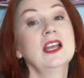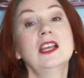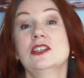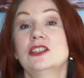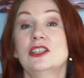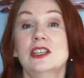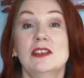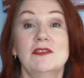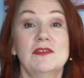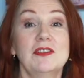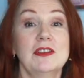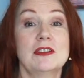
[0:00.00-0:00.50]

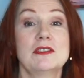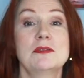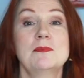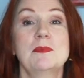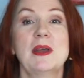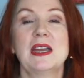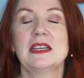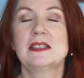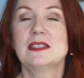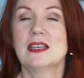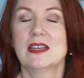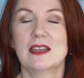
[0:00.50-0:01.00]
she feels
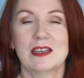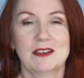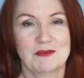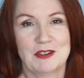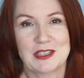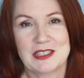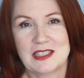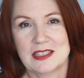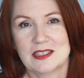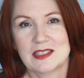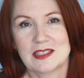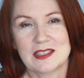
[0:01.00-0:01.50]
better and
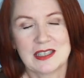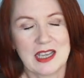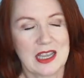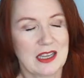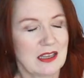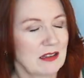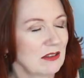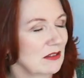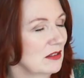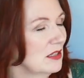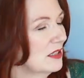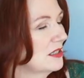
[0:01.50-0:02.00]
ready to
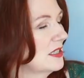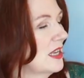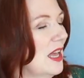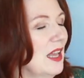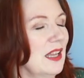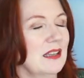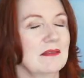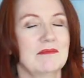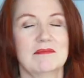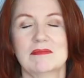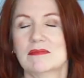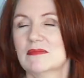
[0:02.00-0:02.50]
take on the
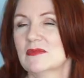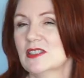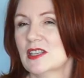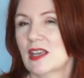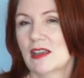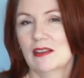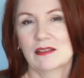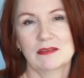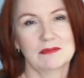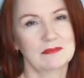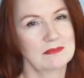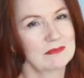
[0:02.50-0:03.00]
day.
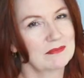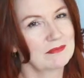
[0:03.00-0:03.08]
So,